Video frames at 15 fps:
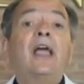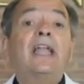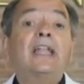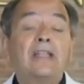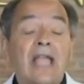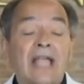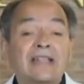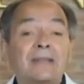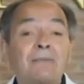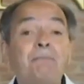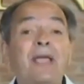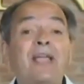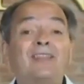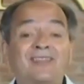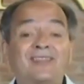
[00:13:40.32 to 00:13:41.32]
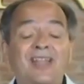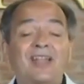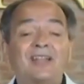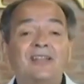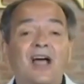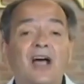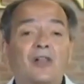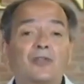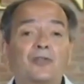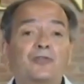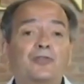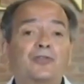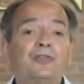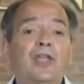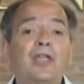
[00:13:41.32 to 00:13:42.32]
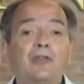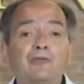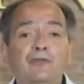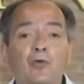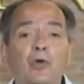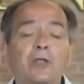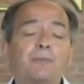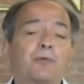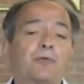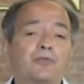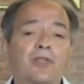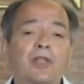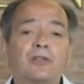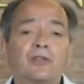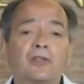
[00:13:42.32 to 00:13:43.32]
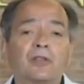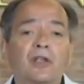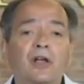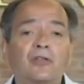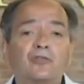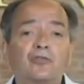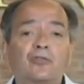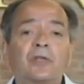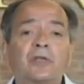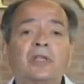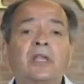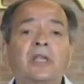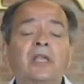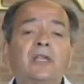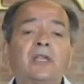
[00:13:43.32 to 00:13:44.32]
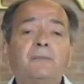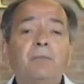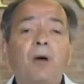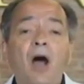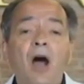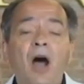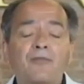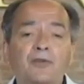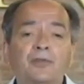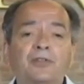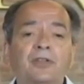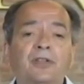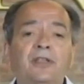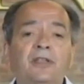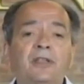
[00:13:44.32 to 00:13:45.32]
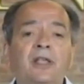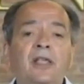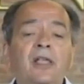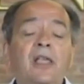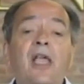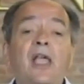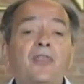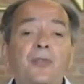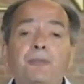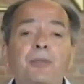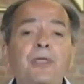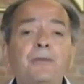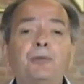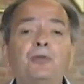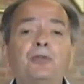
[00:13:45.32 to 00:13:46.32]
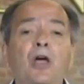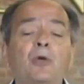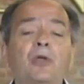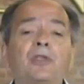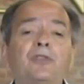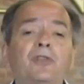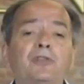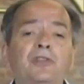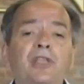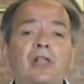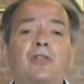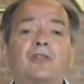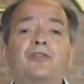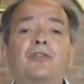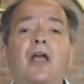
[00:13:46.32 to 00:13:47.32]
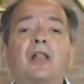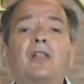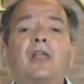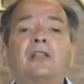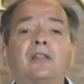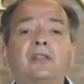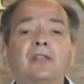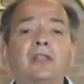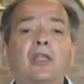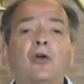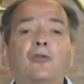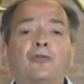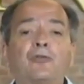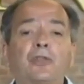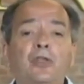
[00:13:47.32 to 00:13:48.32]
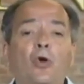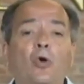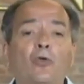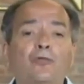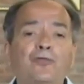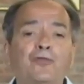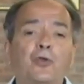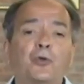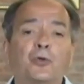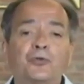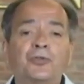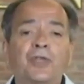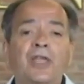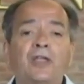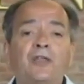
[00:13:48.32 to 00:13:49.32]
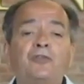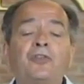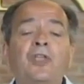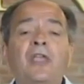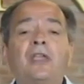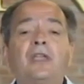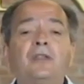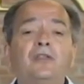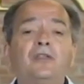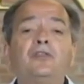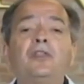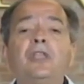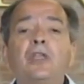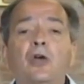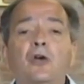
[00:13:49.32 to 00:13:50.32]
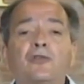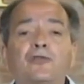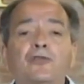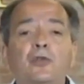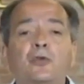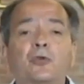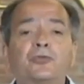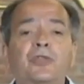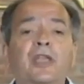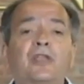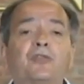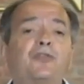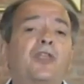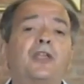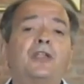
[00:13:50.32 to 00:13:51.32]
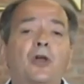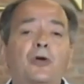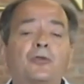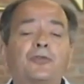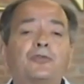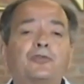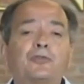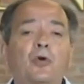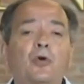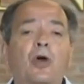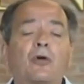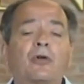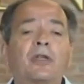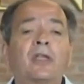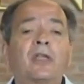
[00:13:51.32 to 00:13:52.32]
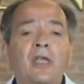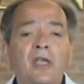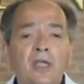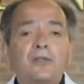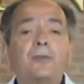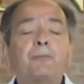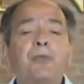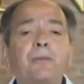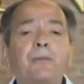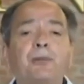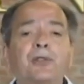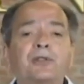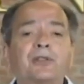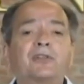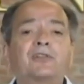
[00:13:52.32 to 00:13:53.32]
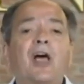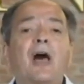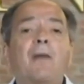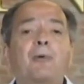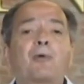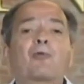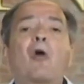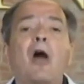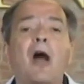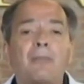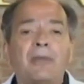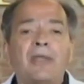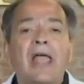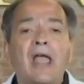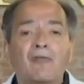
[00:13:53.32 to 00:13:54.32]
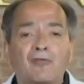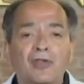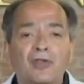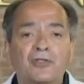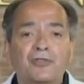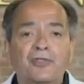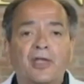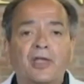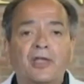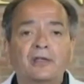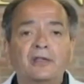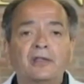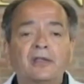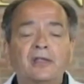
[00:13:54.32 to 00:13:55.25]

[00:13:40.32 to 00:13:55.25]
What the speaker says: at best $10 a day, 40% of the country in poverty, and the people knowing the deal. It's not like the old feudal days. In these neo-feudal days, they know the story. The people at the top are robbing everything.